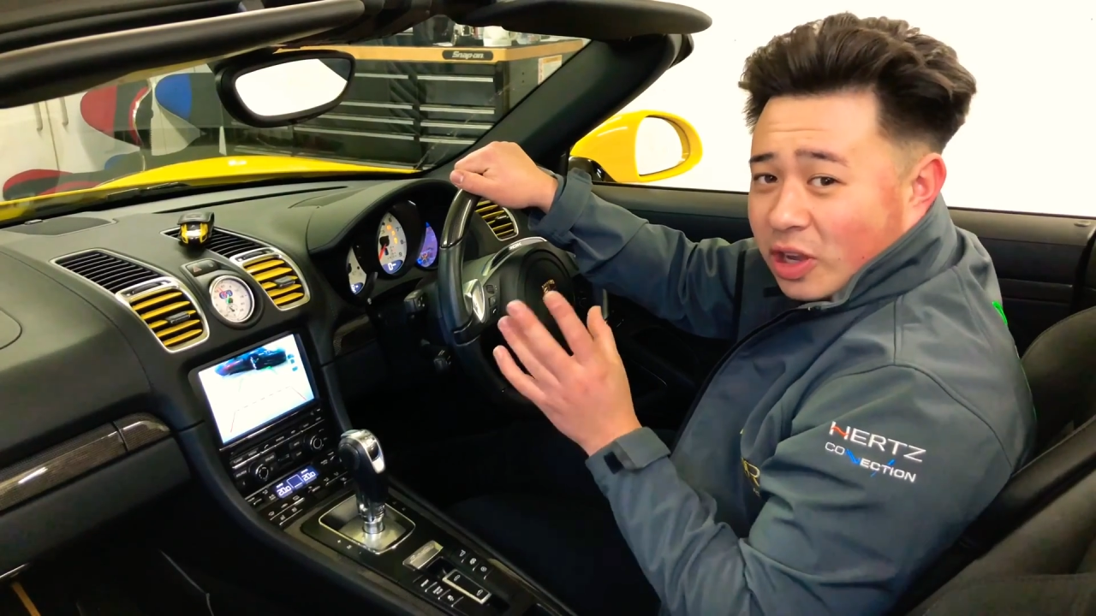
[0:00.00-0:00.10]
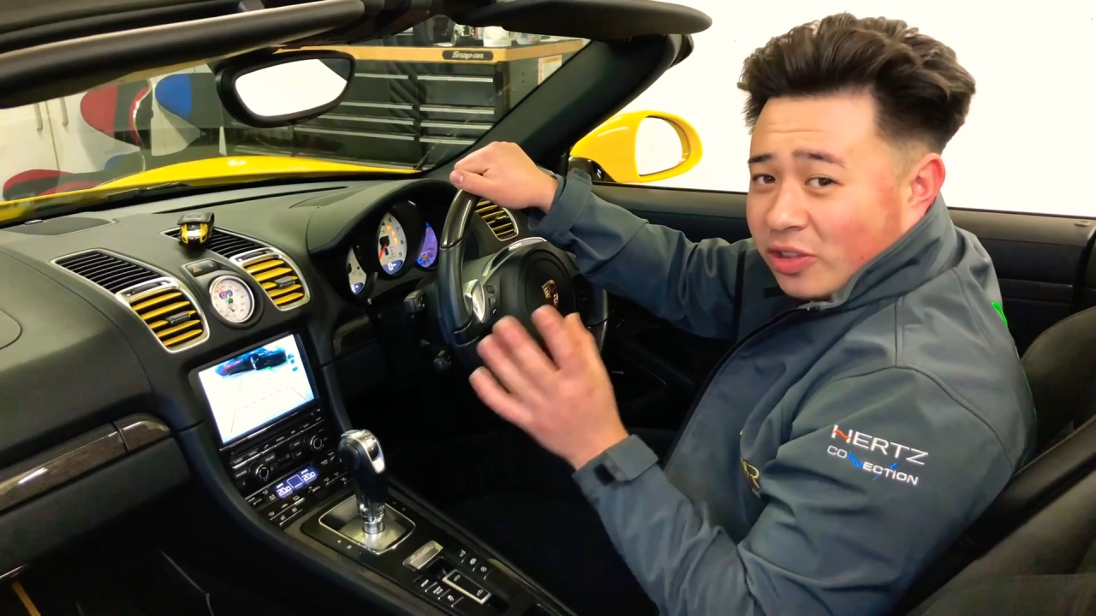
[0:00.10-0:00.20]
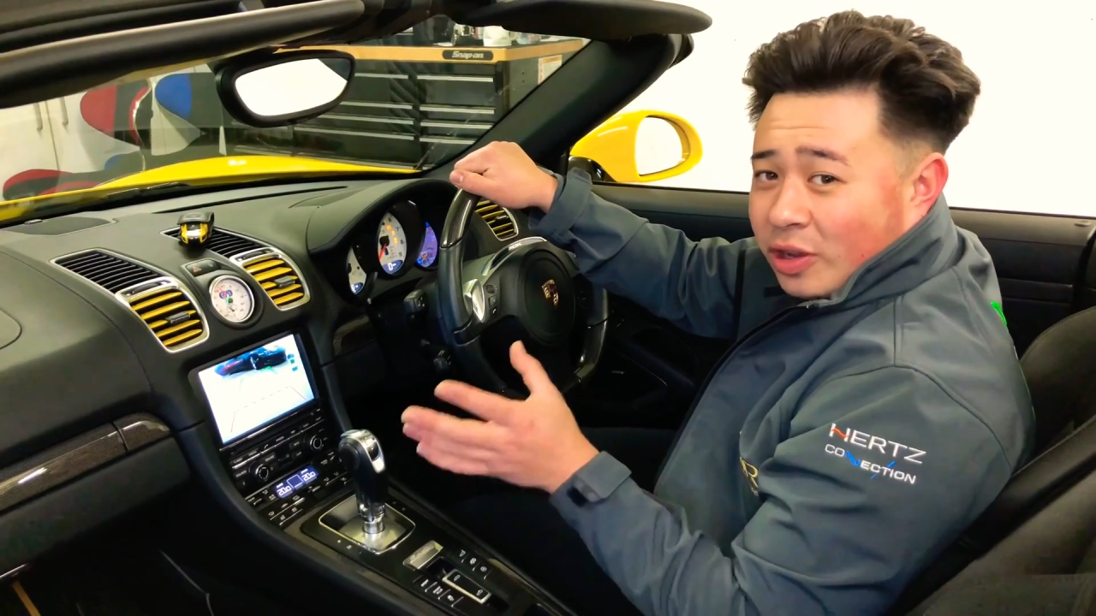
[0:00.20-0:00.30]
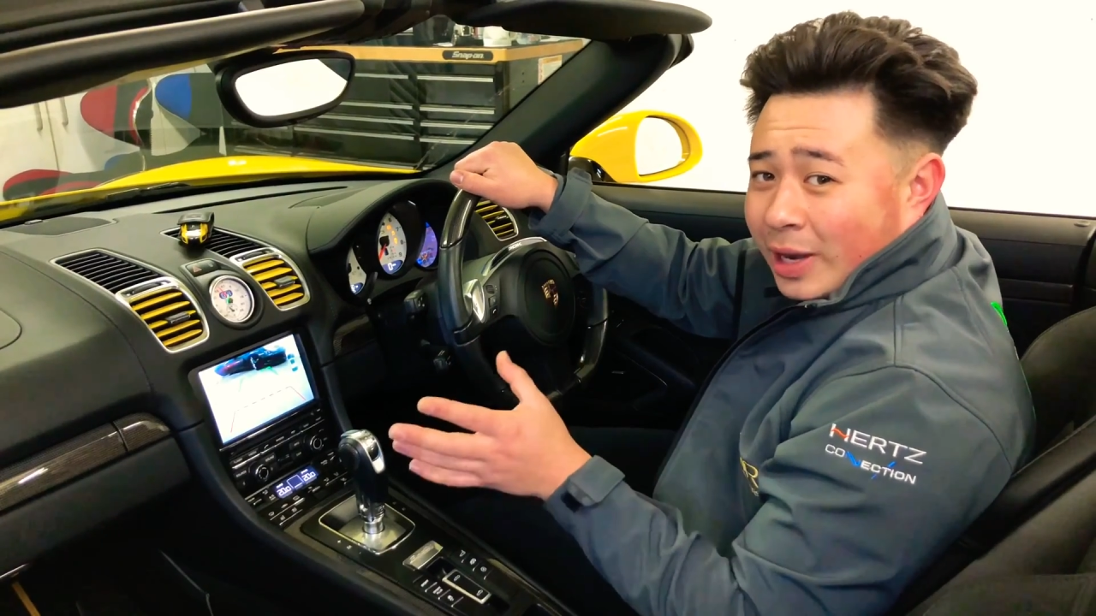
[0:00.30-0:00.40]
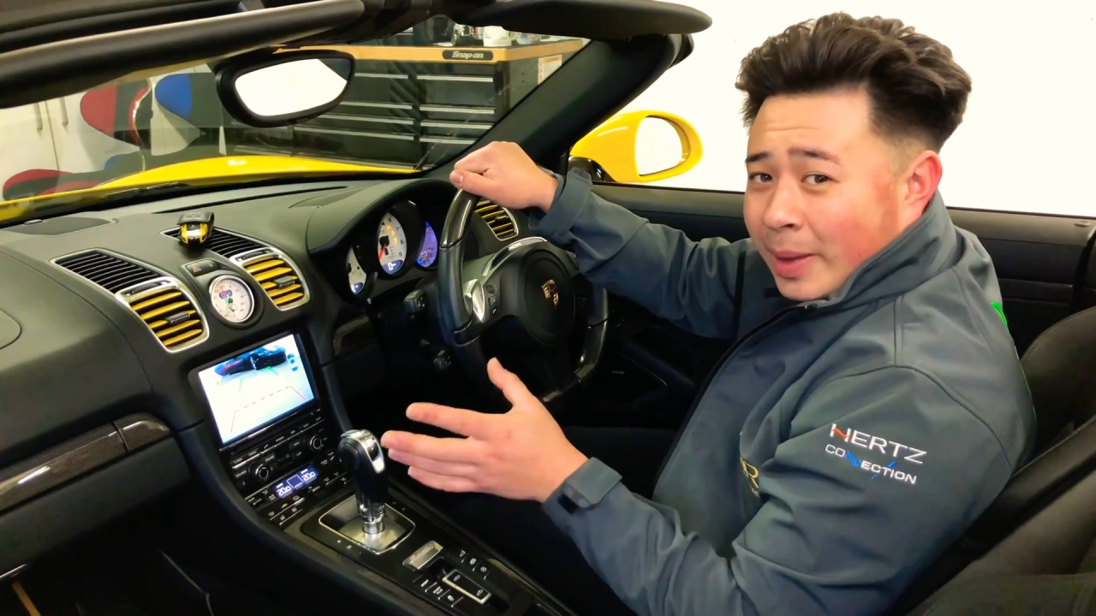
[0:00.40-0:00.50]

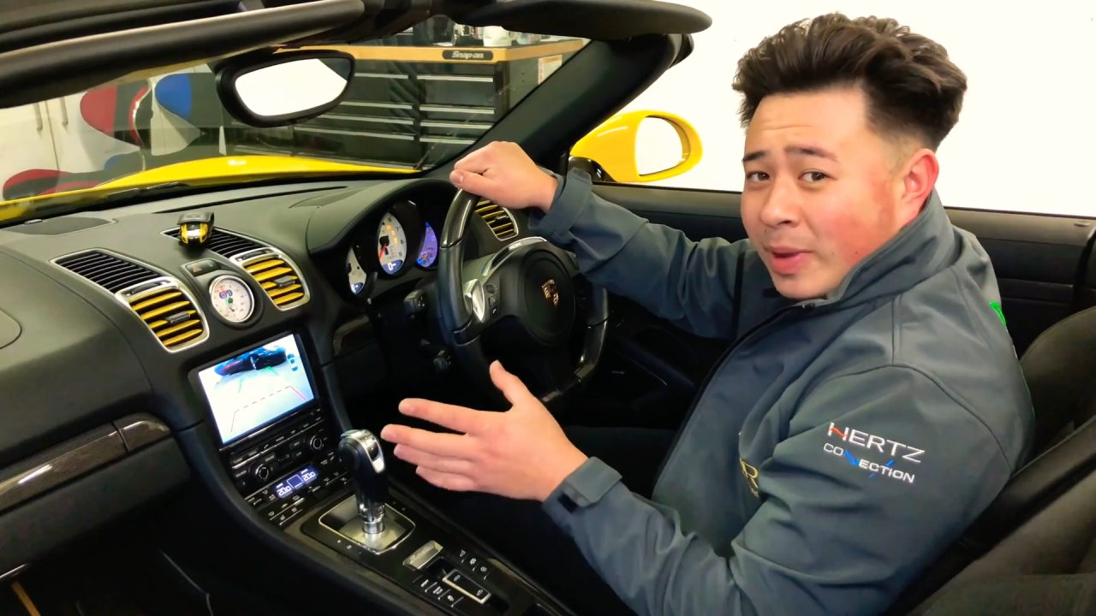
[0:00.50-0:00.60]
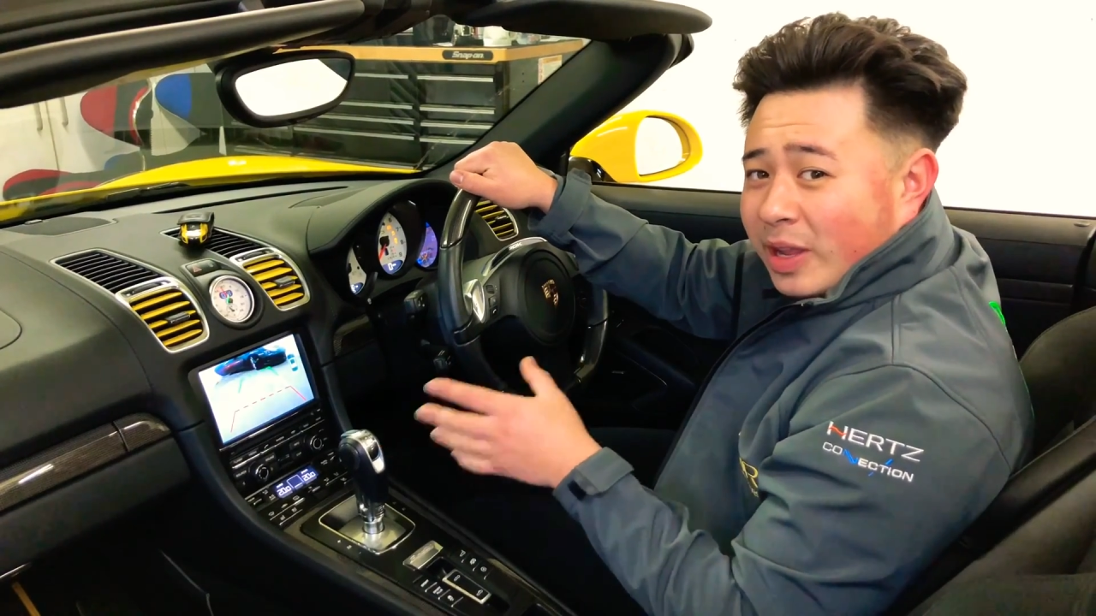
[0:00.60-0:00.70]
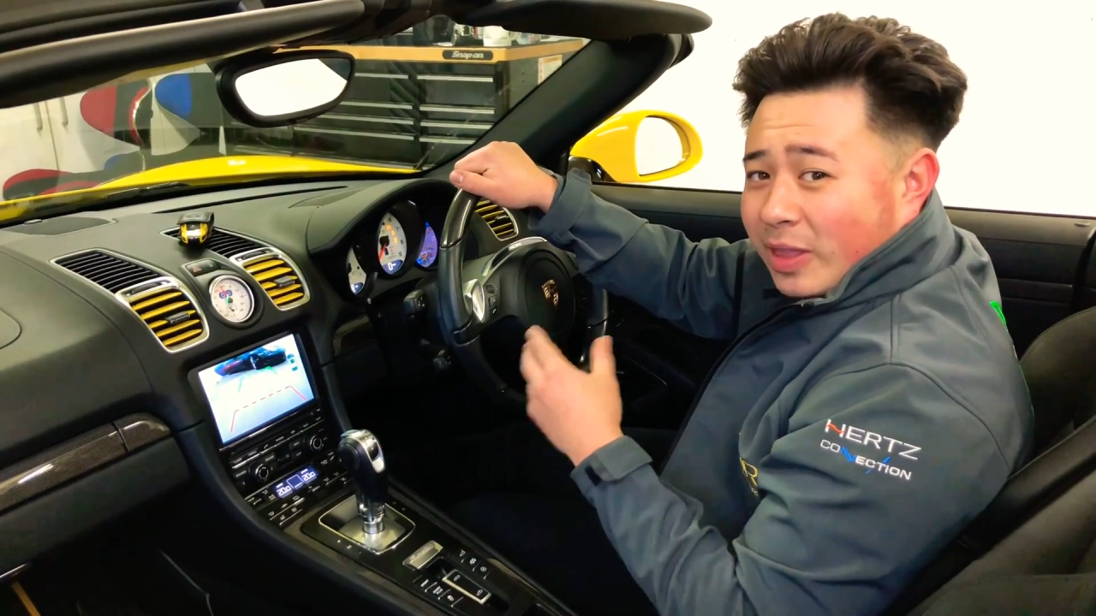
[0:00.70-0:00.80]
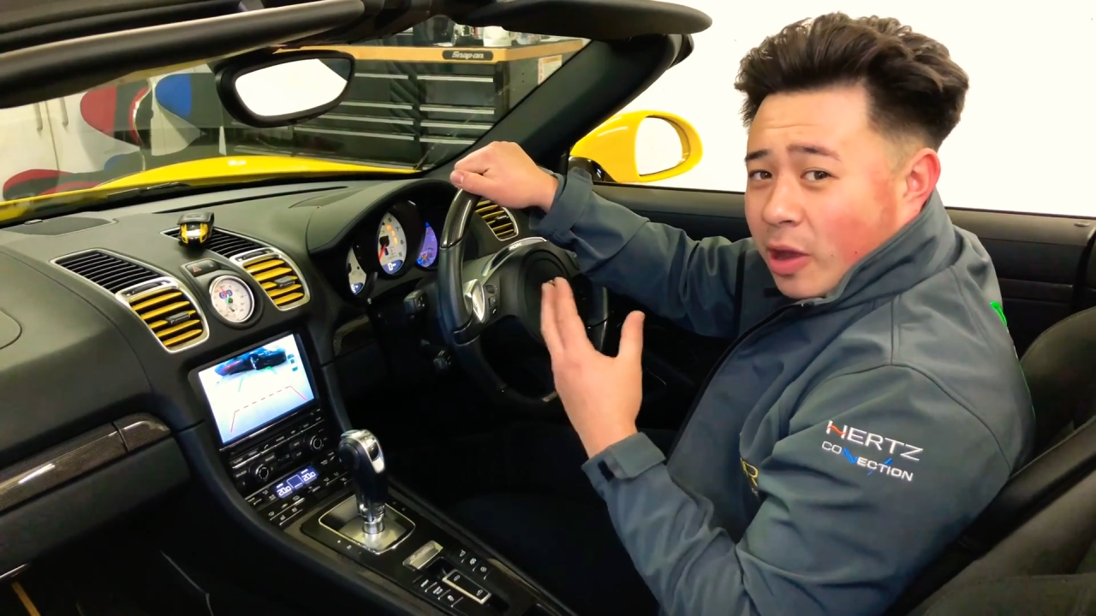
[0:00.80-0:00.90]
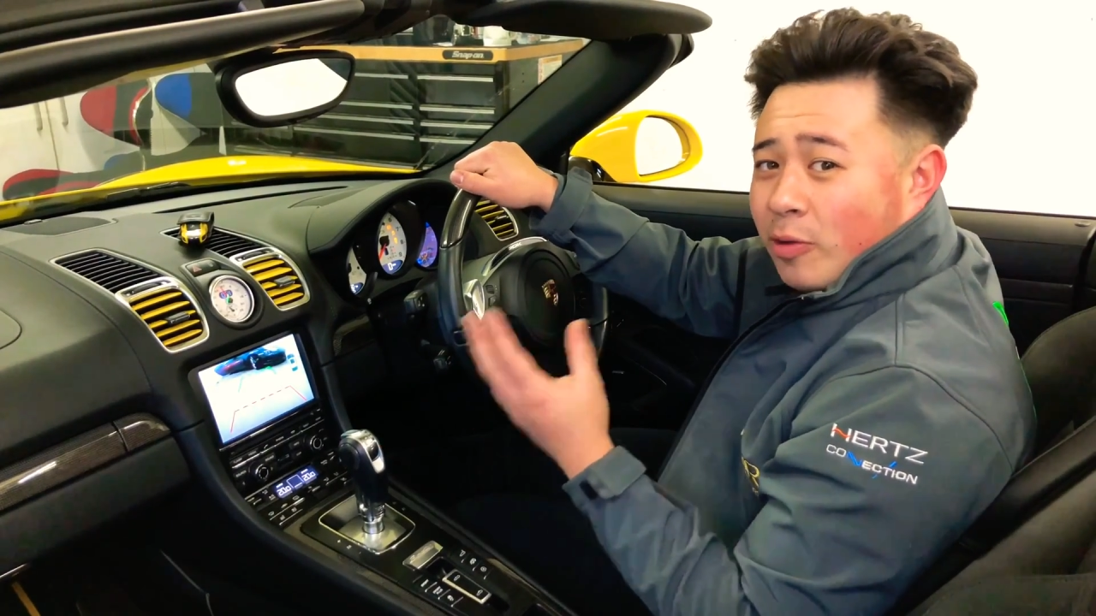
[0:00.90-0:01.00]
dynamic,
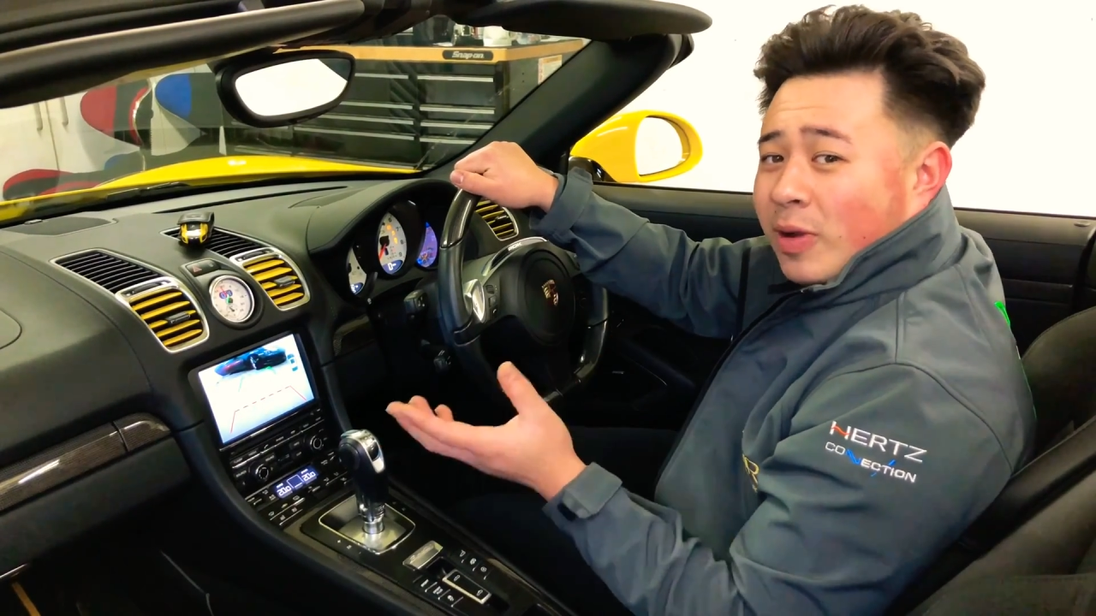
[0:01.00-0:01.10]
they'll